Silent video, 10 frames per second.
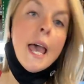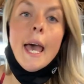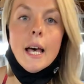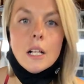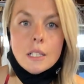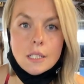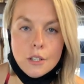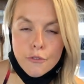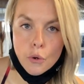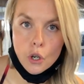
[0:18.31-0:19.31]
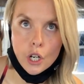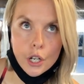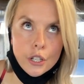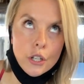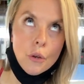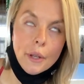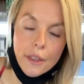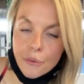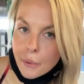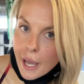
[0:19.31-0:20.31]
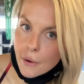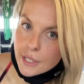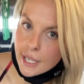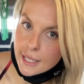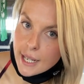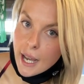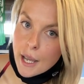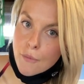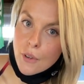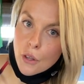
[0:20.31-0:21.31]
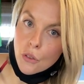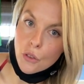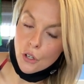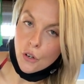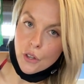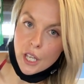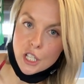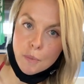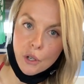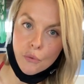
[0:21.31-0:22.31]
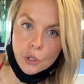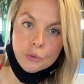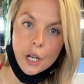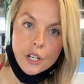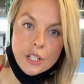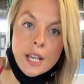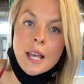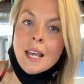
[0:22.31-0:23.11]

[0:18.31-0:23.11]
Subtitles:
held for, like 3 hours at a time in, the Guinness Book of World Records